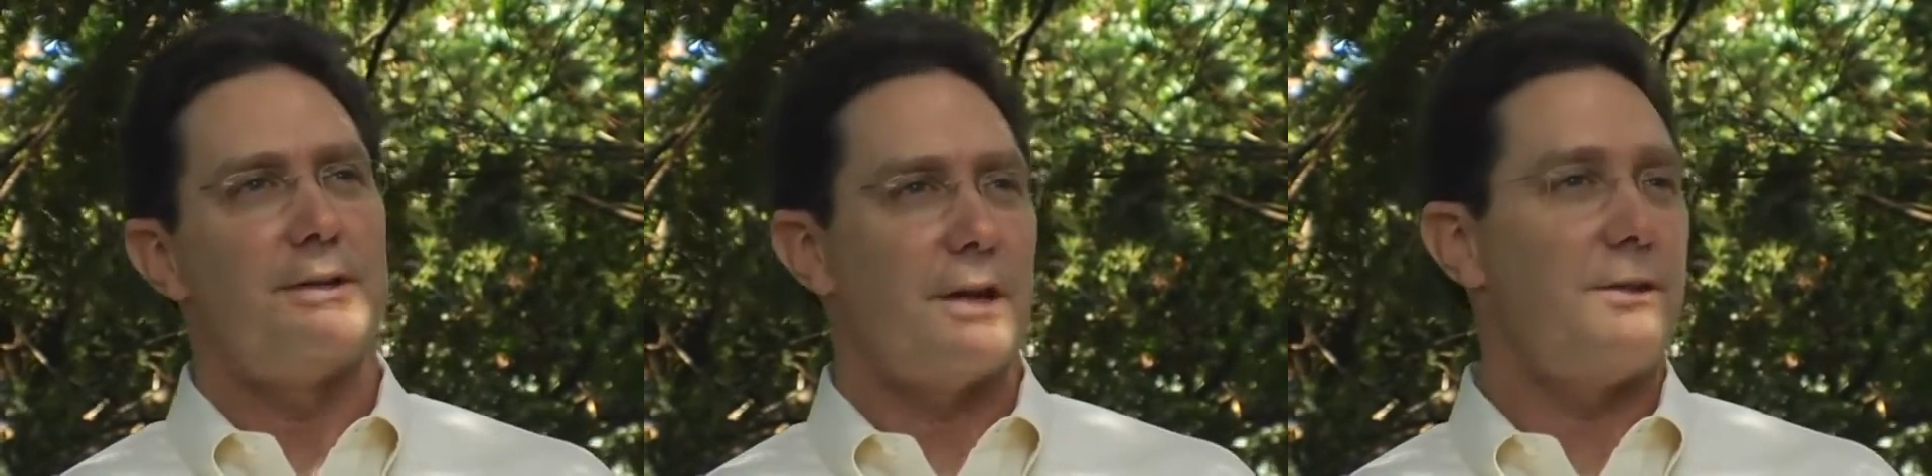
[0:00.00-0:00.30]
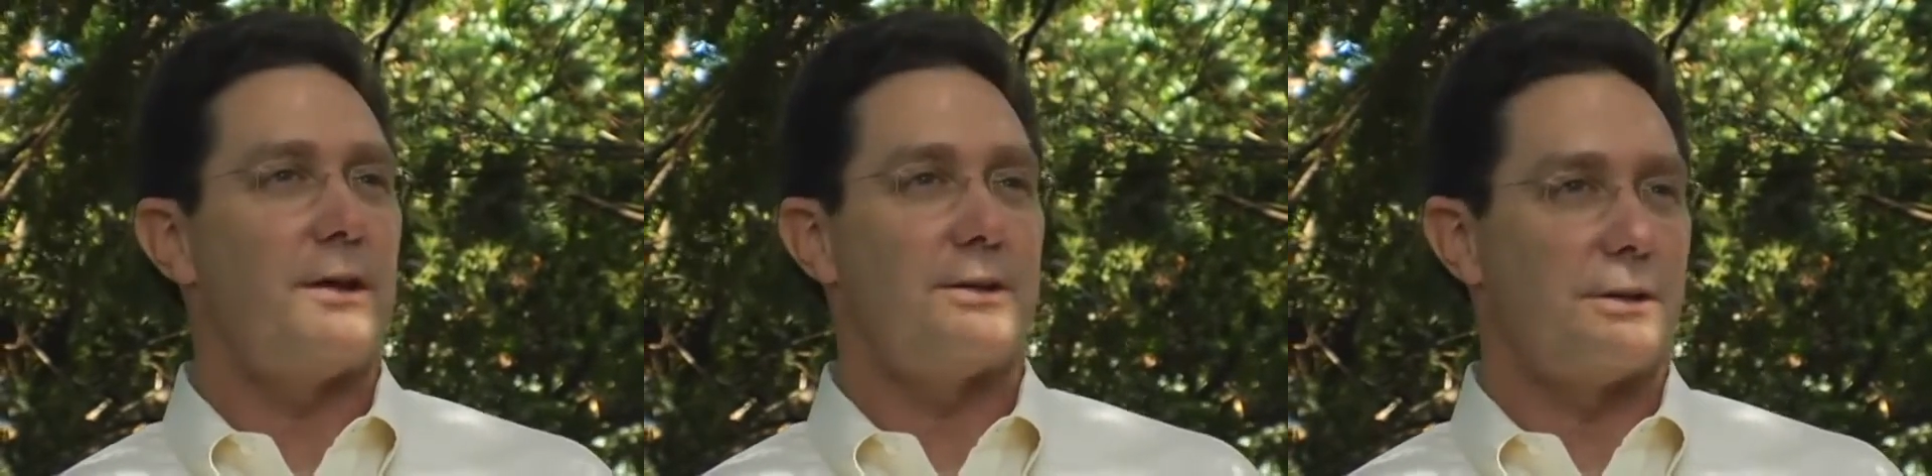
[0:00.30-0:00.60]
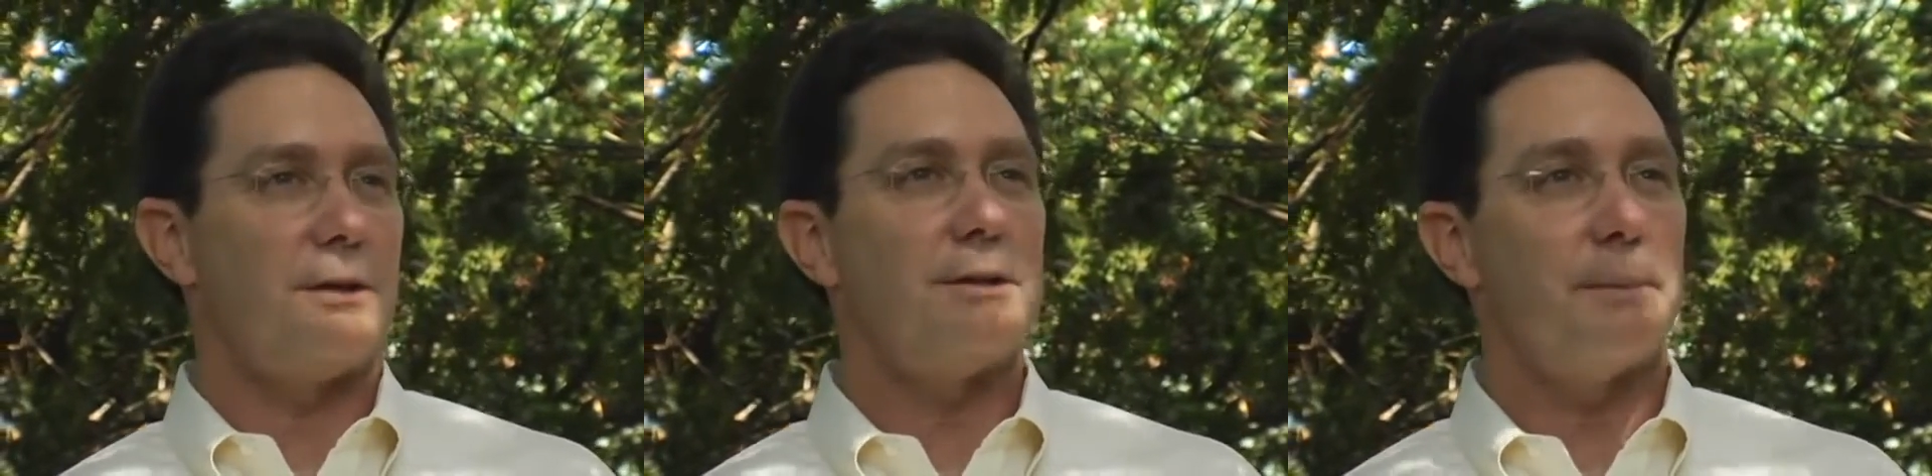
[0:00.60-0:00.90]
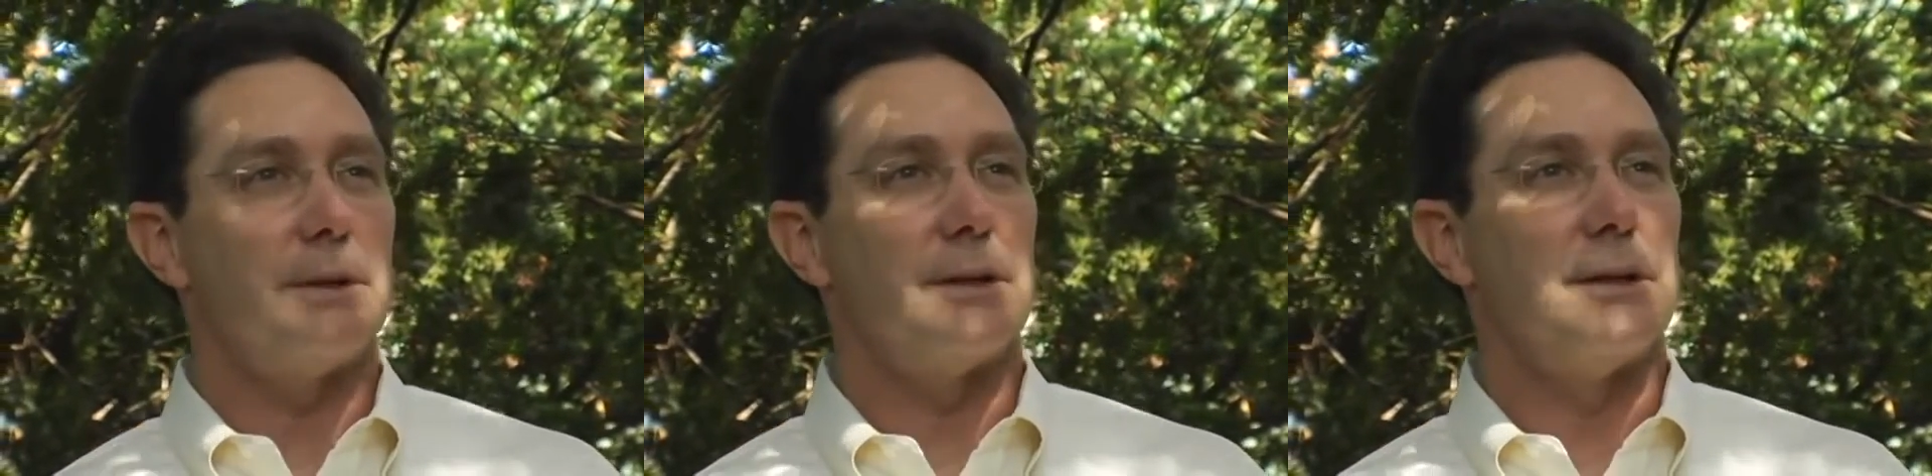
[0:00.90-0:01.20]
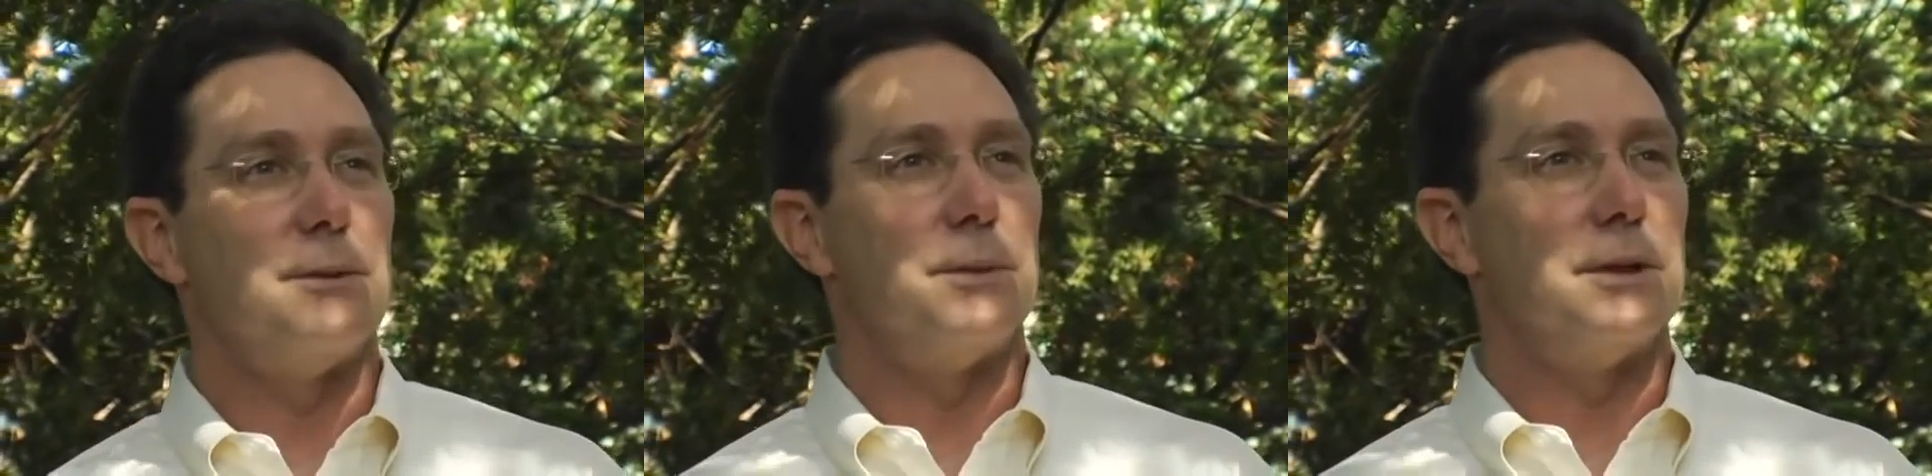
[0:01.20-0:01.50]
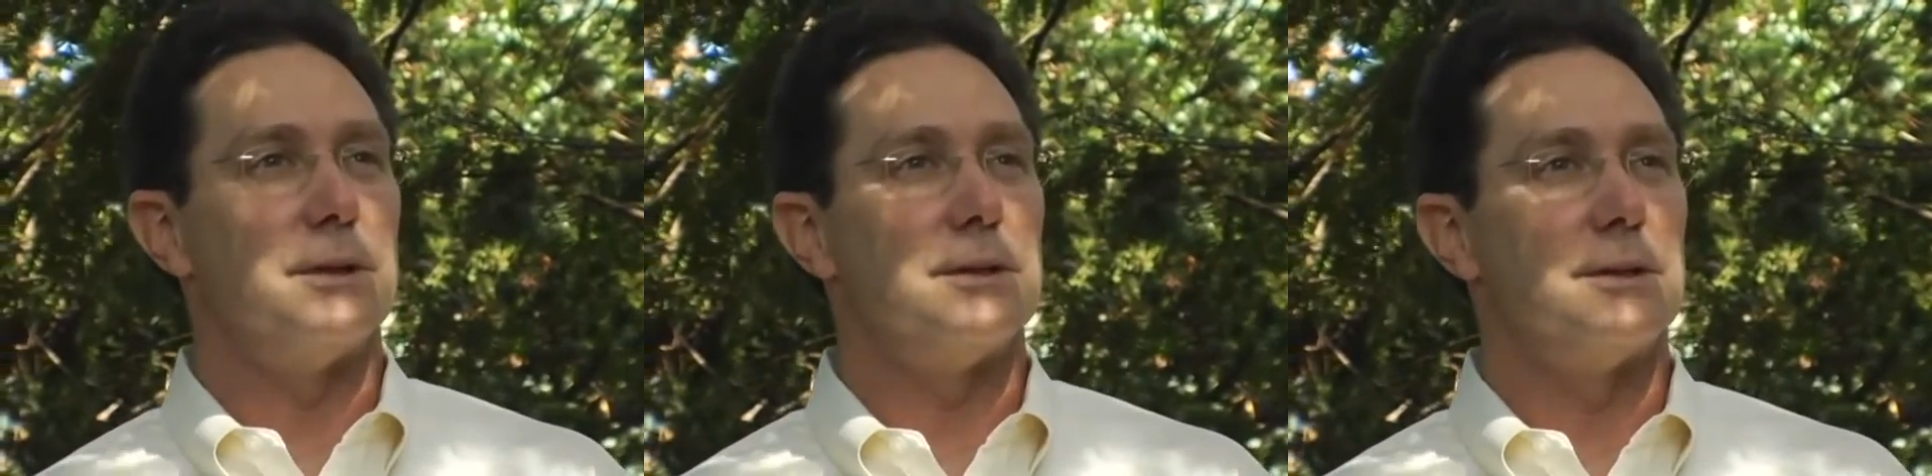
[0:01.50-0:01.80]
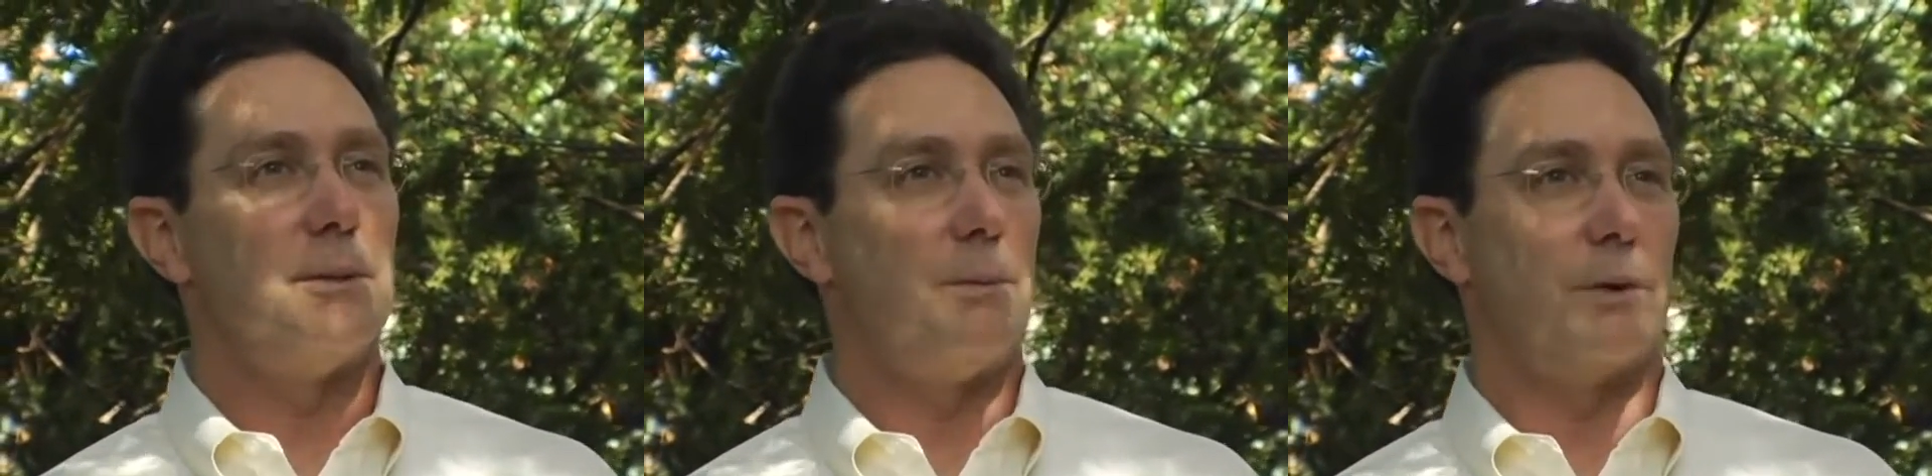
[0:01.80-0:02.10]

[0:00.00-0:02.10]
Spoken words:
say things that ultimately were